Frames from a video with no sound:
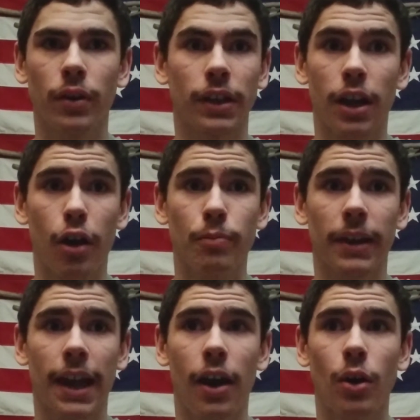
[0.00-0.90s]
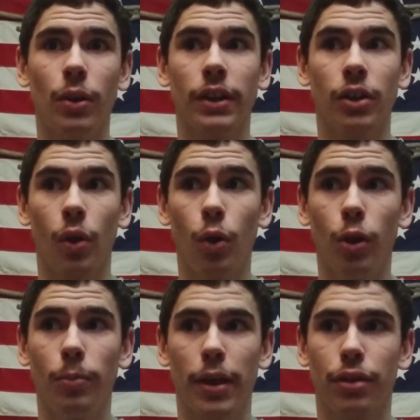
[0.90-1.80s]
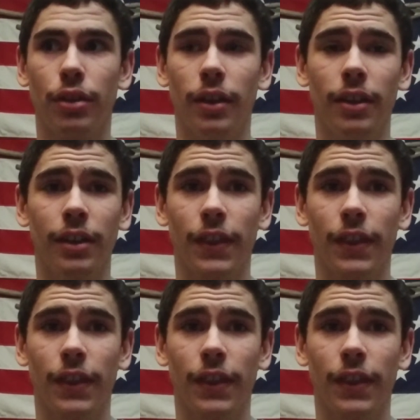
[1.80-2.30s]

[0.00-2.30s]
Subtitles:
and the Cosmic Owl and Golb as the